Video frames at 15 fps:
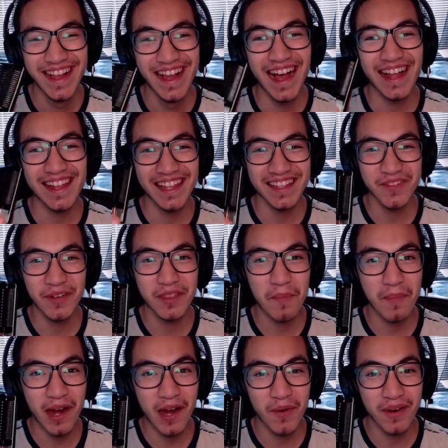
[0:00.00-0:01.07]
I liked when the
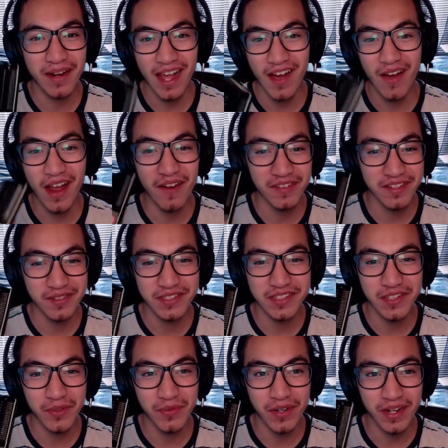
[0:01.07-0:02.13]
power went out, everything was
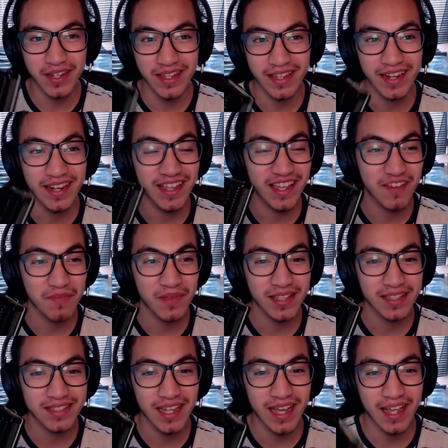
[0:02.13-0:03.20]
still running, and it gave me
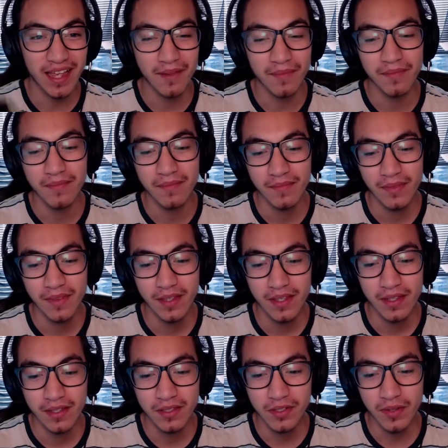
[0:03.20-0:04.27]
time
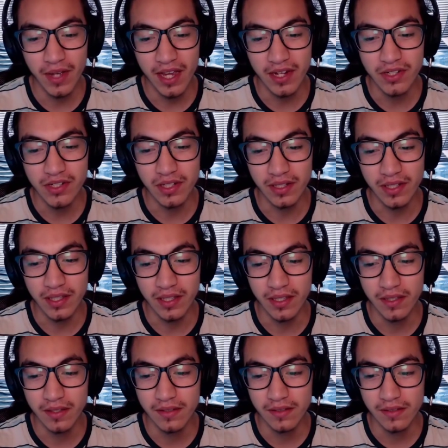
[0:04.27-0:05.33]
to actually
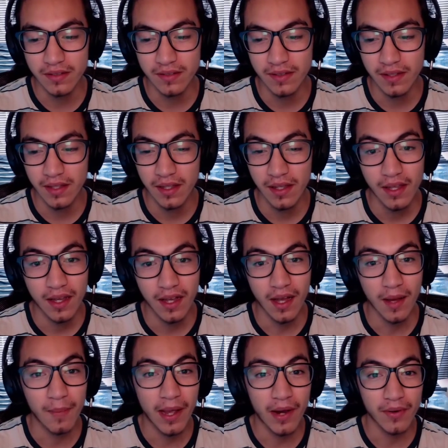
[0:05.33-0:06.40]

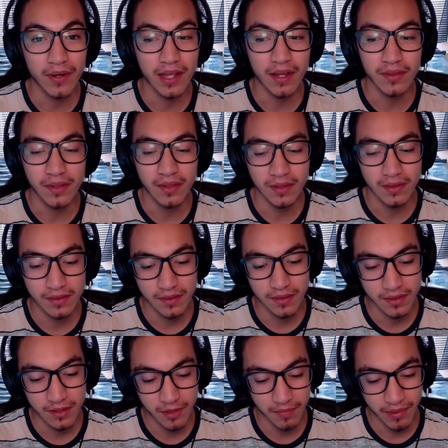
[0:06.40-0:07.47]
power down
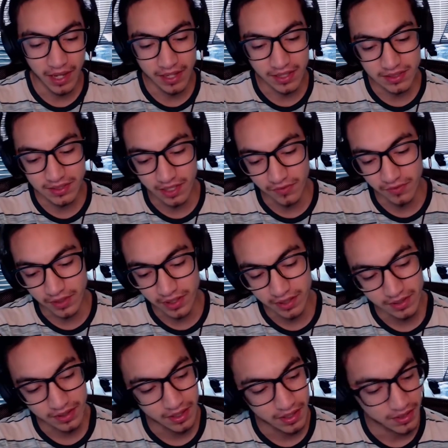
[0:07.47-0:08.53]
the Pi safely,
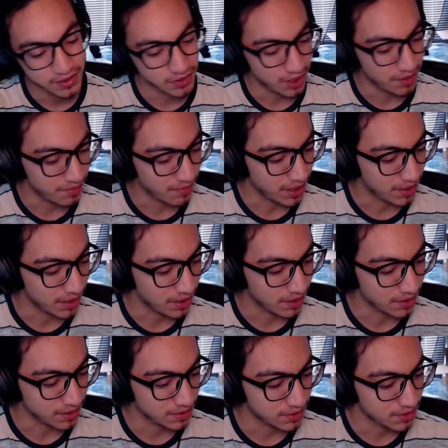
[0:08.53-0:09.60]
so all my
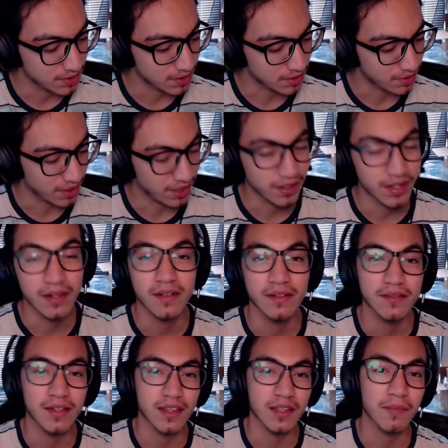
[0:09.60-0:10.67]
data is still there and
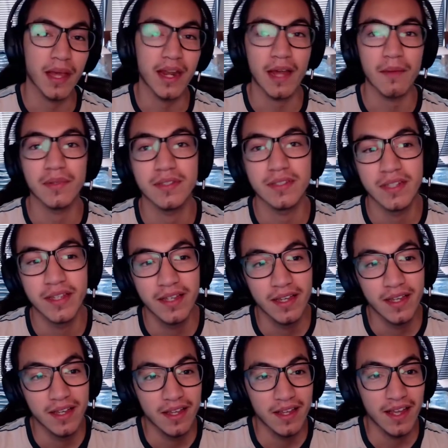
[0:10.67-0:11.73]
nothing bad happens,
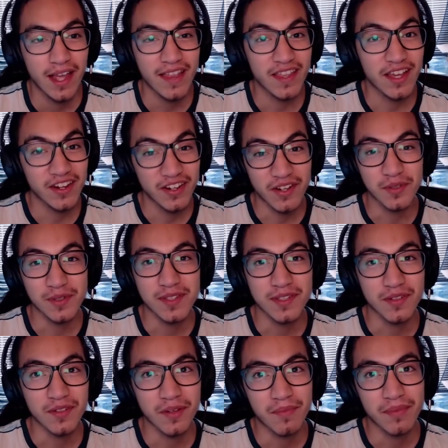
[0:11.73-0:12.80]
and the internet was
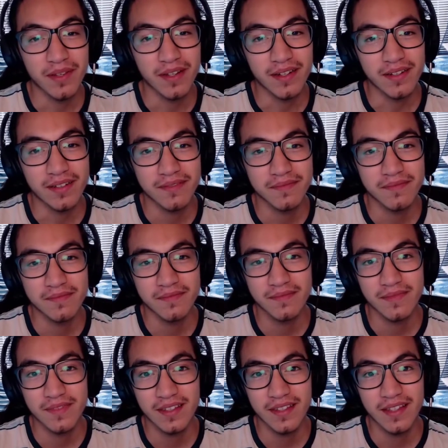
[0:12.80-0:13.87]
still up, and
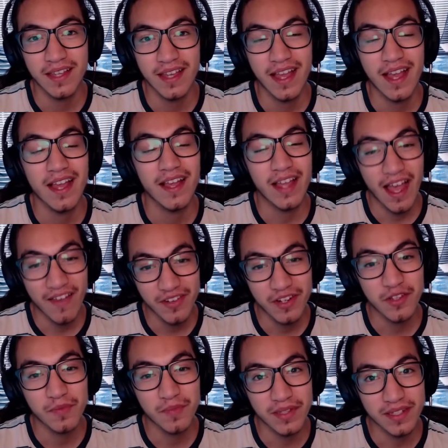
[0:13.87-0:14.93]
having
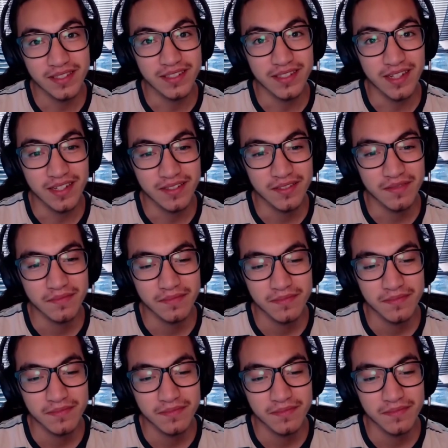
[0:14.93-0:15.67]
a UPS is nice.